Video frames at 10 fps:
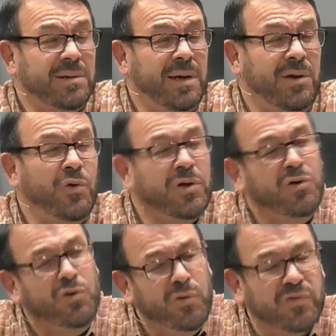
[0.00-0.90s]
And you can
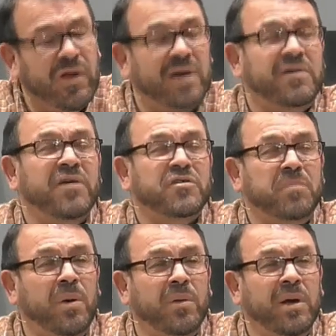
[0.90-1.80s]
use that
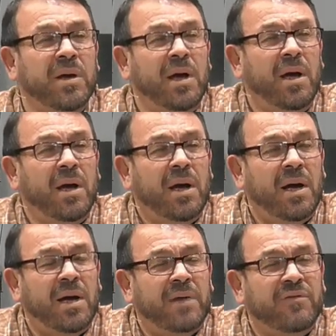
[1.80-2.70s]
testimony
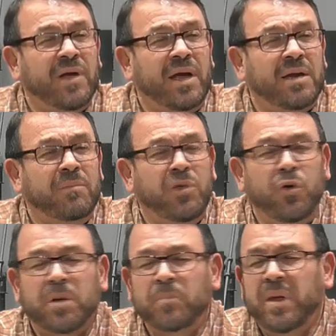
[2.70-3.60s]
uh, and you
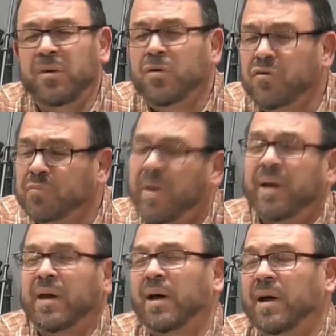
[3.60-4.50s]
can be used by
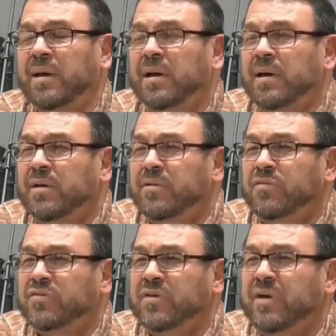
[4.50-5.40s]
God to
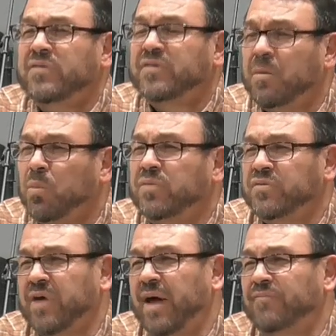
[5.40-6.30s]
see someone
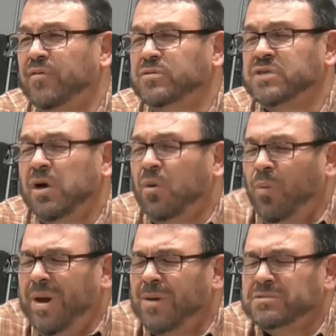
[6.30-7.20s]
saved. Folks,
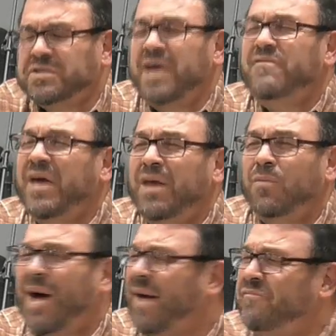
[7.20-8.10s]
we don't save
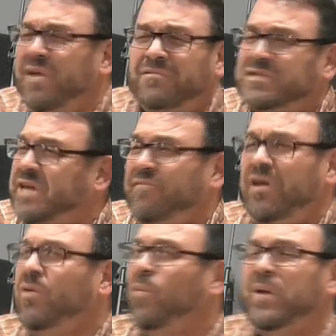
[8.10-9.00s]
anyone. I've never saved
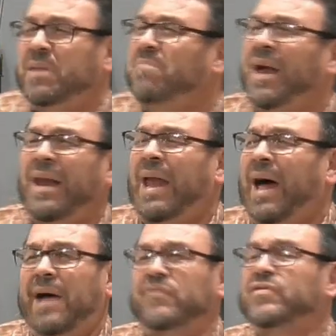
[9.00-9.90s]
anyone in my
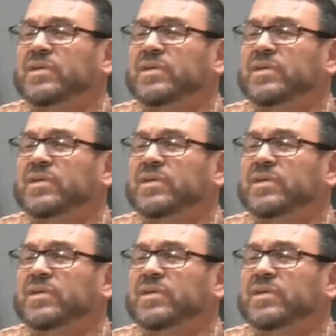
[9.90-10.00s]
life.